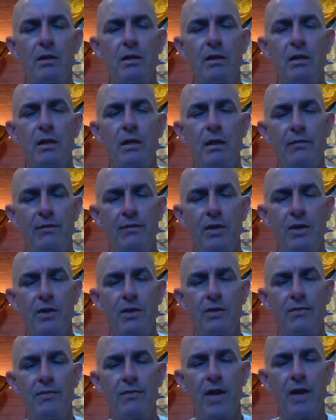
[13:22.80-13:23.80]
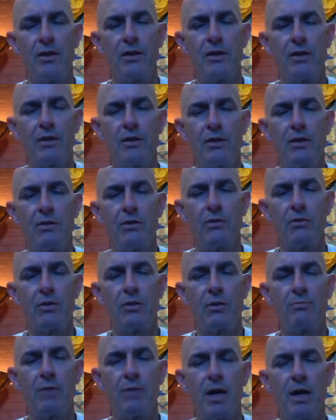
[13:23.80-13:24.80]
If this fetter or
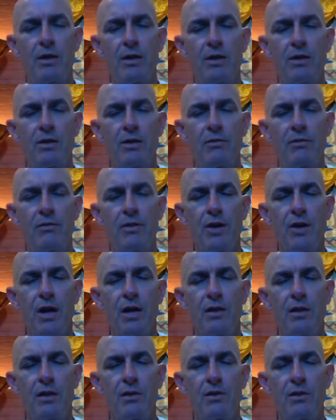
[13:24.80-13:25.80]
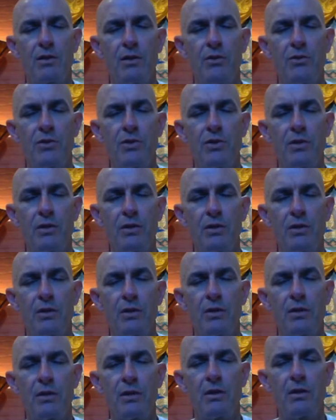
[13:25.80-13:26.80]
bondage of thought is loosened,
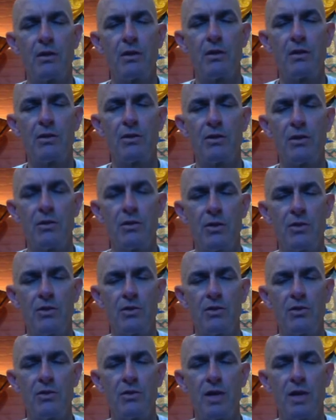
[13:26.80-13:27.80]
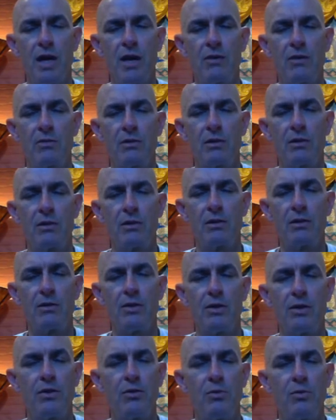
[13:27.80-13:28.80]
there is no doubt that
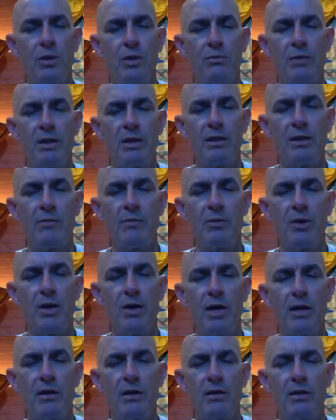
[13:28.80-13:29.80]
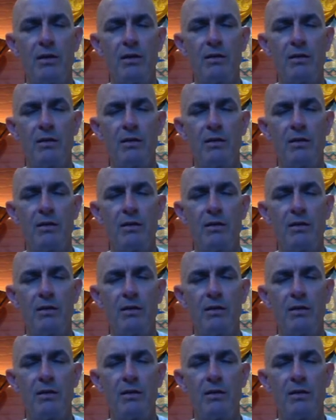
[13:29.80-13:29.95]
you will be liberated.